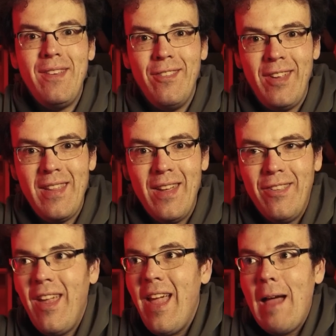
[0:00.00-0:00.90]
to see
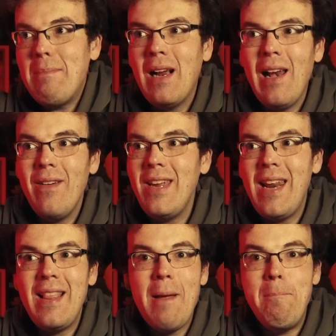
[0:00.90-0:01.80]
this, and McLaren
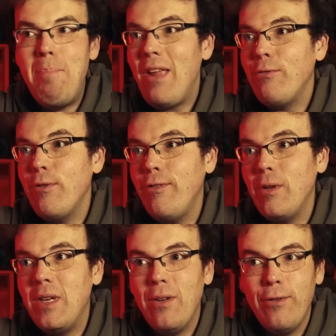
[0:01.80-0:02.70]
getting their best
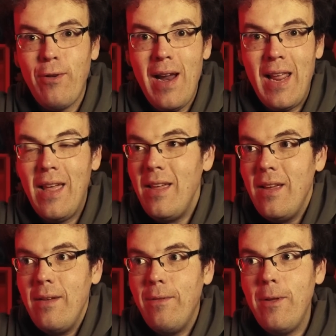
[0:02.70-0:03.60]
result in Australia
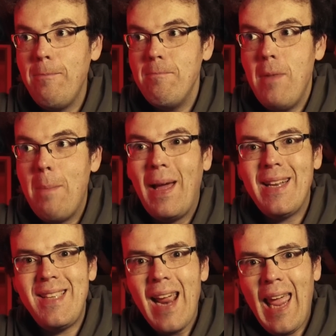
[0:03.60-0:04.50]
for about a
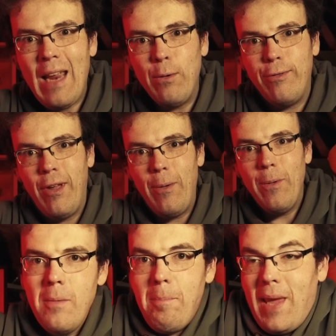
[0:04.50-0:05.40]
decade or so.
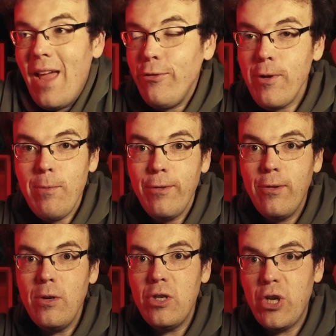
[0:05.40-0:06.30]
Piastri was
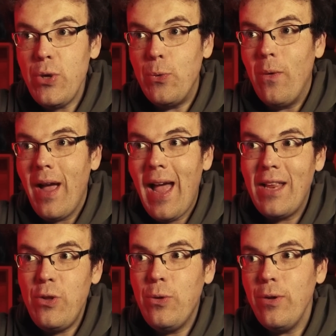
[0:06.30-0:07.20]
good too,
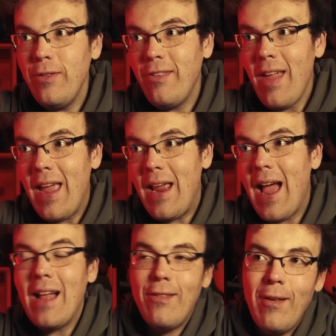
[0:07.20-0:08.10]
and you could say
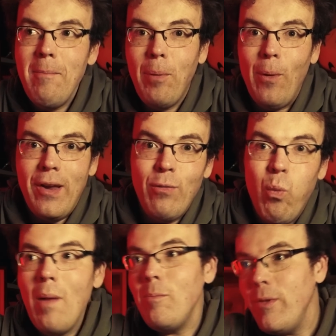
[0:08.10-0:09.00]
at some points
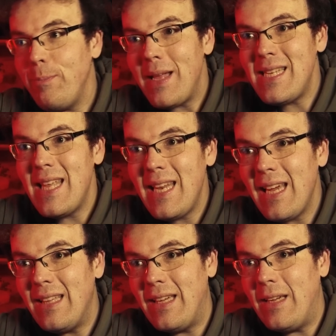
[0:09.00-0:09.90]
one was better than the
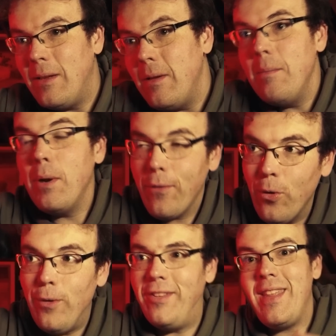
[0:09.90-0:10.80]
other, but of
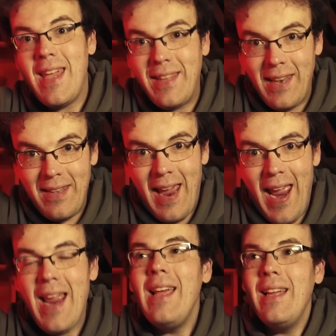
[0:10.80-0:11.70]
course at the end of the
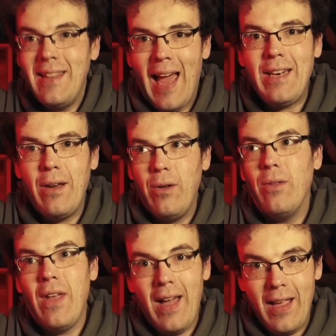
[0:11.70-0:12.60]
day, Lando
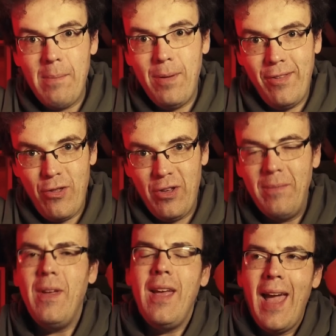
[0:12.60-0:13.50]
got the higher position
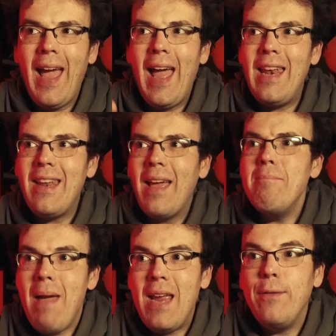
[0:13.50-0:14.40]
and
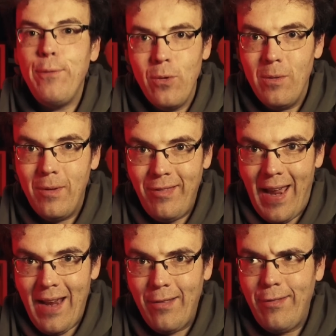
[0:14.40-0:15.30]
made fewer
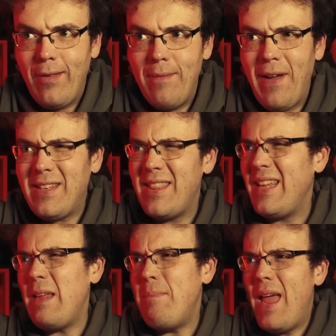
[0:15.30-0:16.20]
mistakes. In fact, I
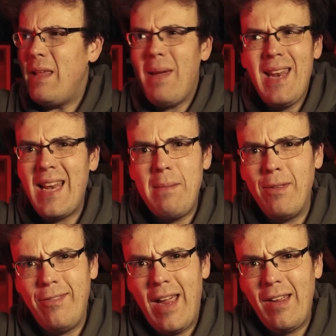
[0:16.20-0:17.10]
think he barely made any
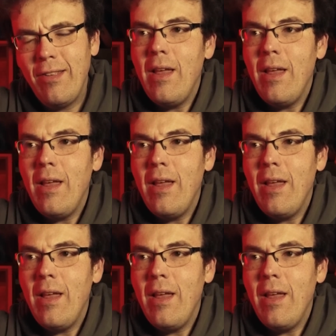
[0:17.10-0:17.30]
mistakes.